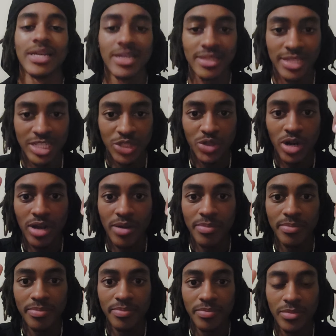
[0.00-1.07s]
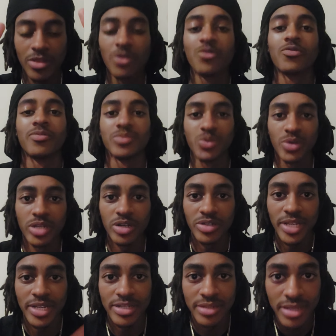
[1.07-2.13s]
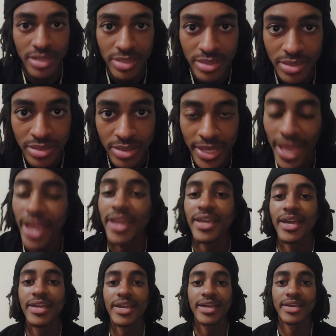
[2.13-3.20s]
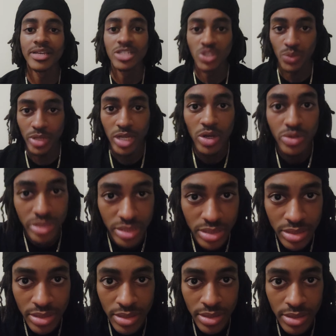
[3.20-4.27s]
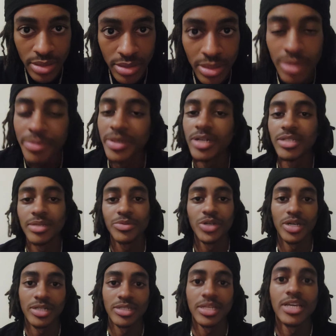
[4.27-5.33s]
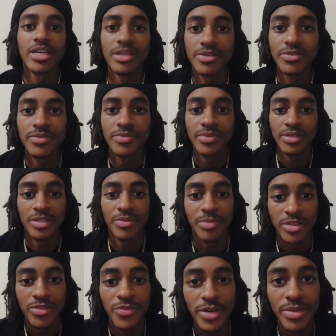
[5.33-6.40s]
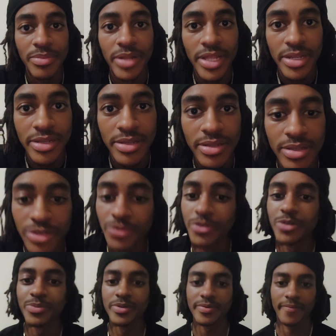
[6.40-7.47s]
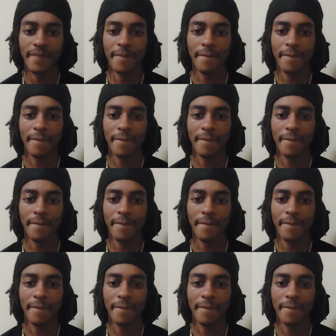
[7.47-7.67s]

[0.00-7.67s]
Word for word: get this drop from Tweakos Psychedelia, aka Tweakosis, because I'm trying to save the motherfucking planet. You feel me?